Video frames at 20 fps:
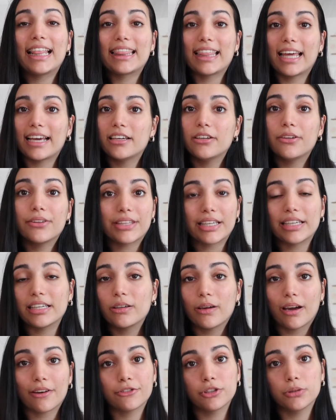that you
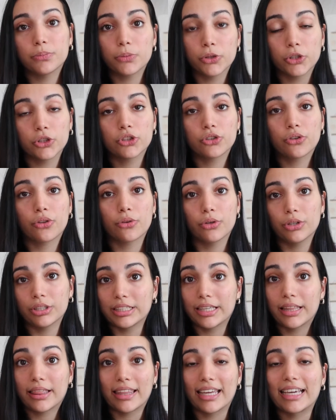think you have to push through
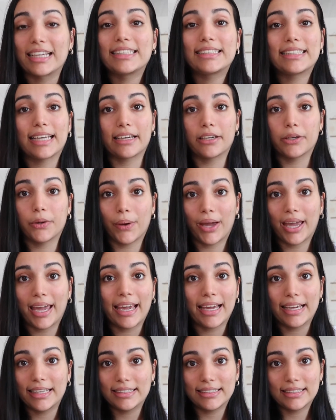the things that you
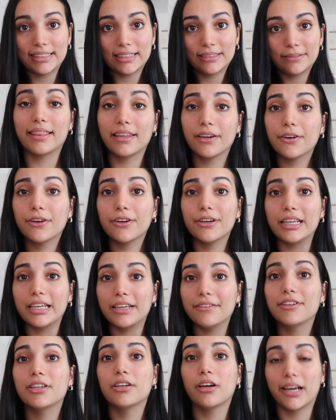hate. There are
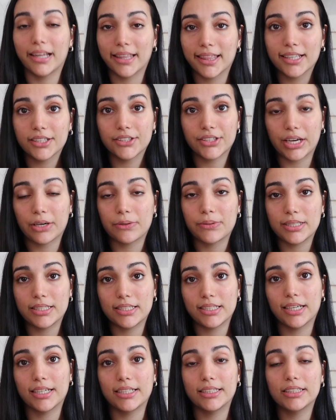even other
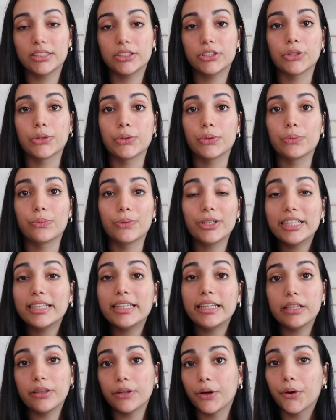downsides to
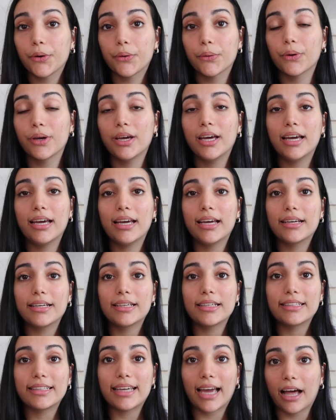really low
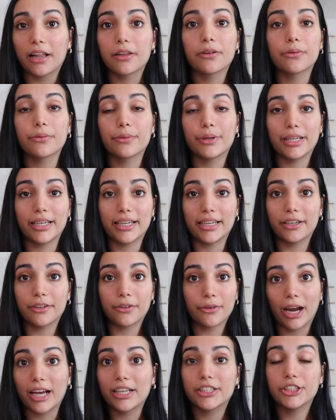calorie
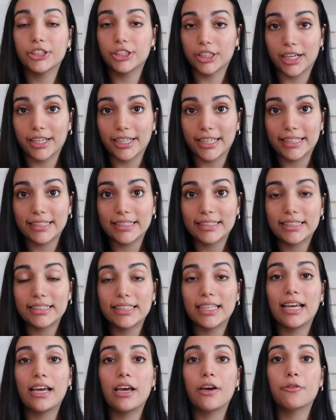crash
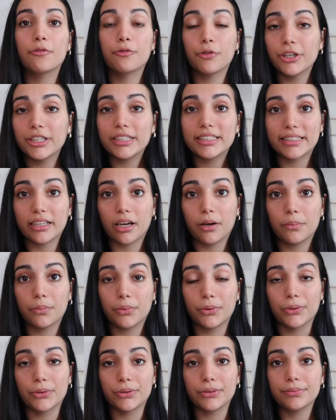diets. For
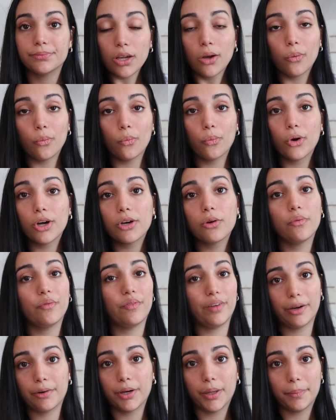example, one
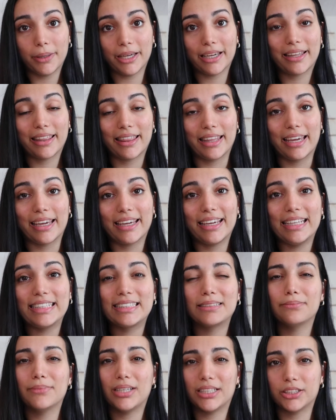very big thing
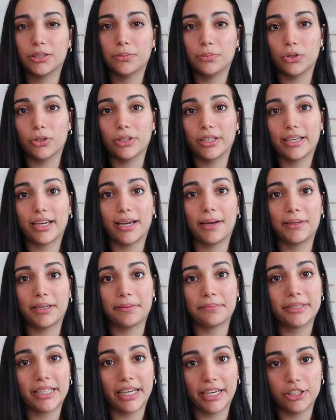is metabolic
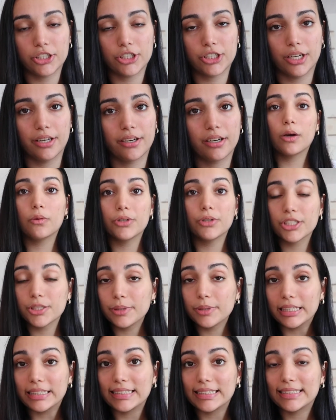adaptation, which
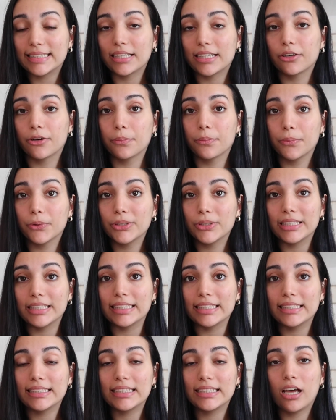means that our
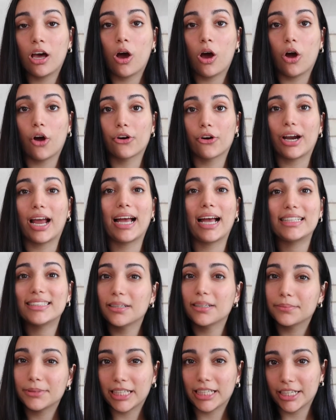bodies are
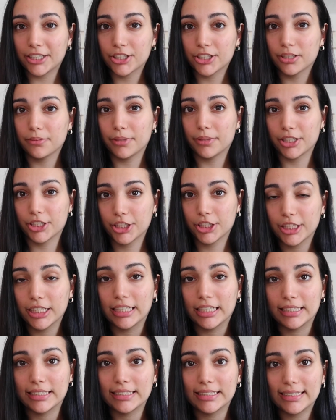adaptation
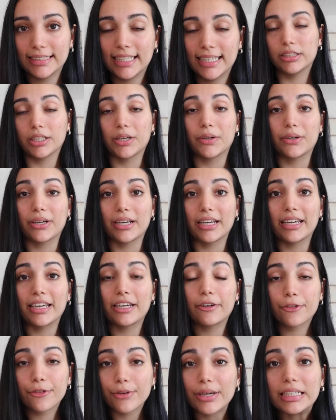machines. They're
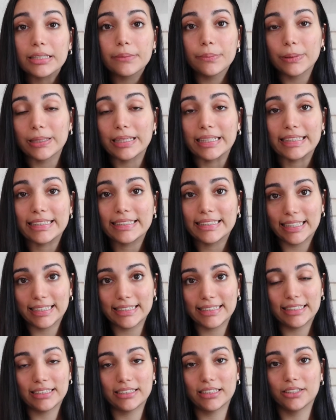incredibly
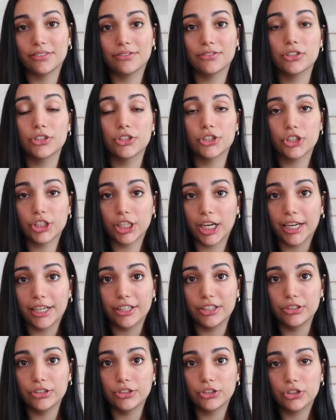sensitive to
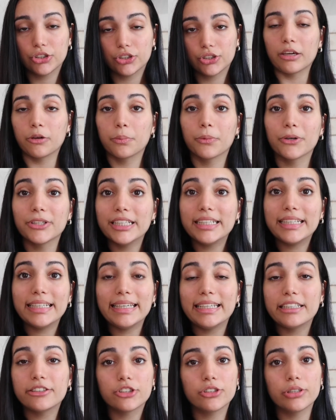change. Your body
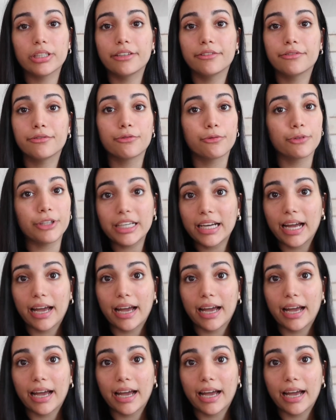can literally freak